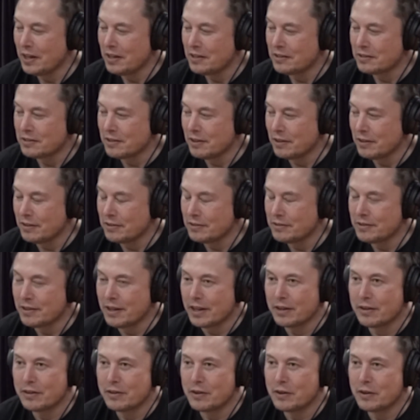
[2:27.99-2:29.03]
Skull's
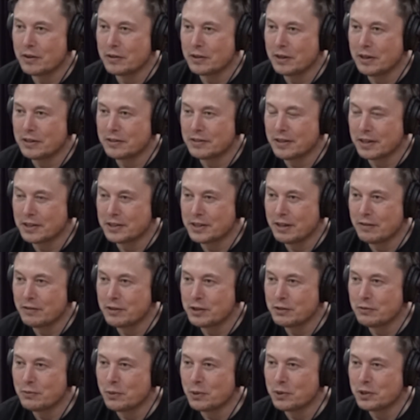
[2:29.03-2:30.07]
is like 7
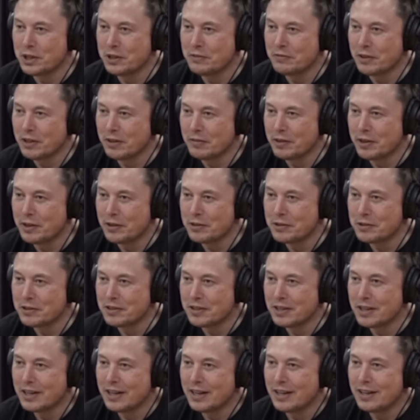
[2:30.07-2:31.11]
to 14 millimeters.
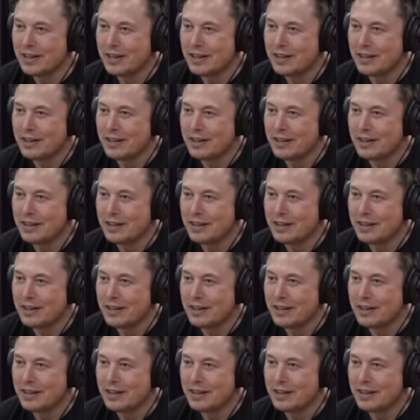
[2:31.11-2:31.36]
So